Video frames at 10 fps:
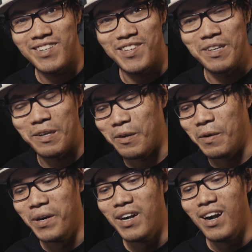
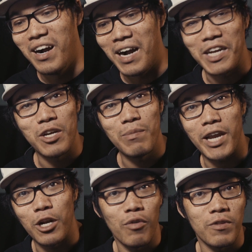so I couldn't
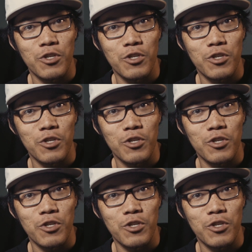make it over.